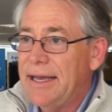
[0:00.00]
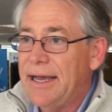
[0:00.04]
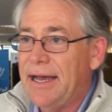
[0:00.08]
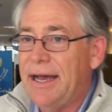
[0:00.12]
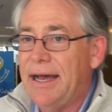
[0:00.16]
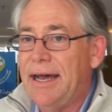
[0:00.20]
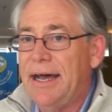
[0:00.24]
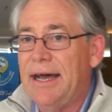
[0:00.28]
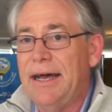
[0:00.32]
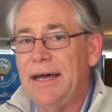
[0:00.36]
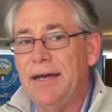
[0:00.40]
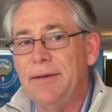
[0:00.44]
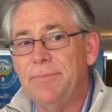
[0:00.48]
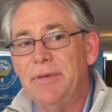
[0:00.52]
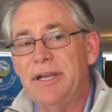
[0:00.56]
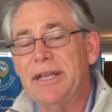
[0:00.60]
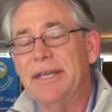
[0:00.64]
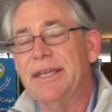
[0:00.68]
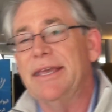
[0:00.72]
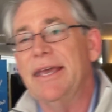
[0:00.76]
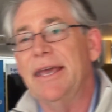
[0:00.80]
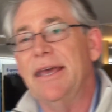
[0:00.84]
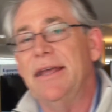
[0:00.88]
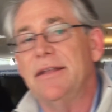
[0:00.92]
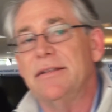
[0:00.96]
uh, but
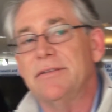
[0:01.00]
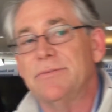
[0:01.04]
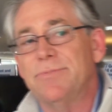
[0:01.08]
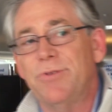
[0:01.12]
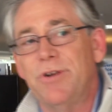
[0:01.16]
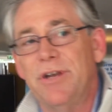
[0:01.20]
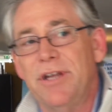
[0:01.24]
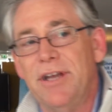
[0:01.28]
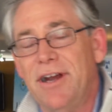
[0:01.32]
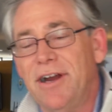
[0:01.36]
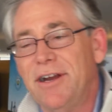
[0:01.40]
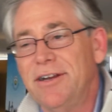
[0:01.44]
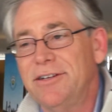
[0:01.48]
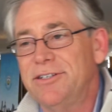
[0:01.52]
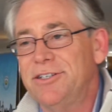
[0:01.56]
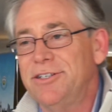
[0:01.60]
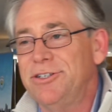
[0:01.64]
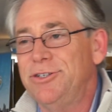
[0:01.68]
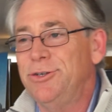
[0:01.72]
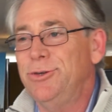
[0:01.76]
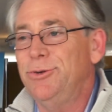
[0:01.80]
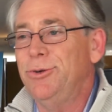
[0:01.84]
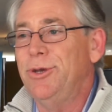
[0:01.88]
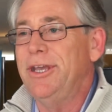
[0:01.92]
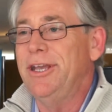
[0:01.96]
again, it's pretty hard to
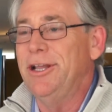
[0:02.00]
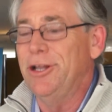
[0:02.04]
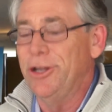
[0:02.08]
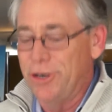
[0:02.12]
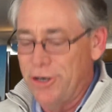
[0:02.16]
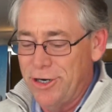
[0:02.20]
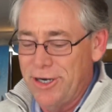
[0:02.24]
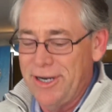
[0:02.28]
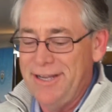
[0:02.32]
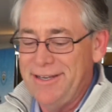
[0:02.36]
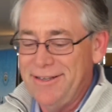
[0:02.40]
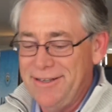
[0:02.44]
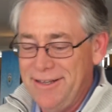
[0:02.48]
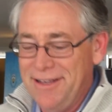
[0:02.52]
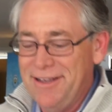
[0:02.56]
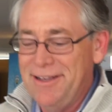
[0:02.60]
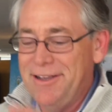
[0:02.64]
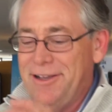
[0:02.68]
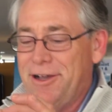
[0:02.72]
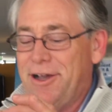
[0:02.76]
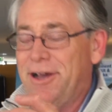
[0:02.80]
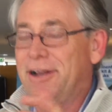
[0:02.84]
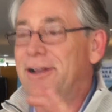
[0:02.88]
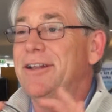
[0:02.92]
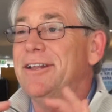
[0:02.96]
do e-learning
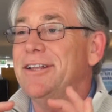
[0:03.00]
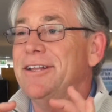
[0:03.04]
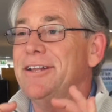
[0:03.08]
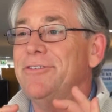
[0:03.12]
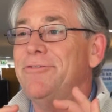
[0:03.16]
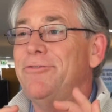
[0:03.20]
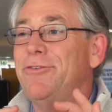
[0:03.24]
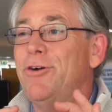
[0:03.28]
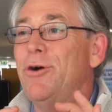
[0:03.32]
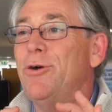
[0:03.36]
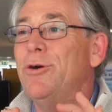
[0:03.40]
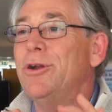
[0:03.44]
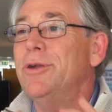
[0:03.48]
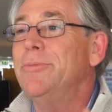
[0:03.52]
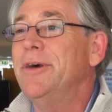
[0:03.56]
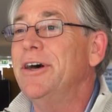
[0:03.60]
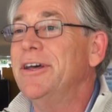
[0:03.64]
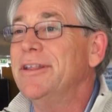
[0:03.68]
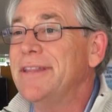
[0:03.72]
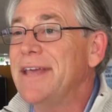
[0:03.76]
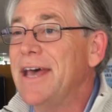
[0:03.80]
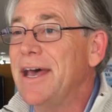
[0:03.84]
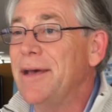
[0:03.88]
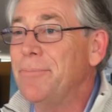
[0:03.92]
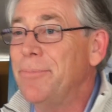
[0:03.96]
on a little phone
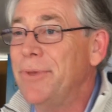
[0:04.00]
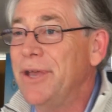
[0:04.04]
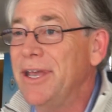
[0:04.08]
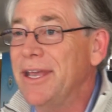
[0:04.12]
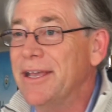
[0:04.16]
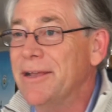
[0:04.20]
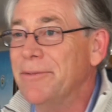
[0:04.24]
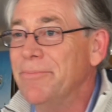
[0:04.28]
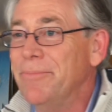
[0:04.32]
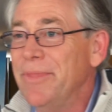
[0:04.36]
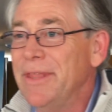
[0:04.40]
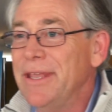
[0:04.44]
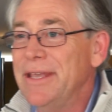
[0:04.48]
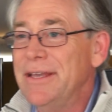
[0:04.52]
about that big.